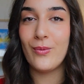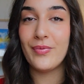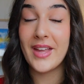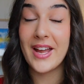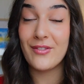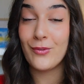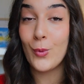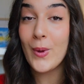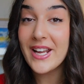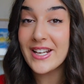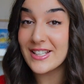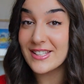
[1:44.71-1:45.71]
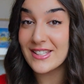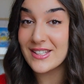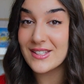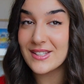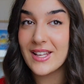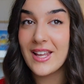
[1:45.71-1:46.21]
that
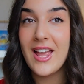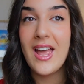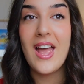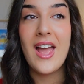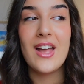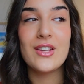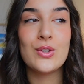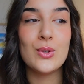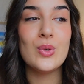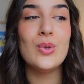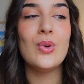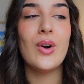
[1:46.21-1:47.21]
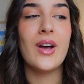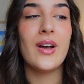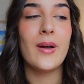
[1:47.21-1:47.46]
weaknesses, to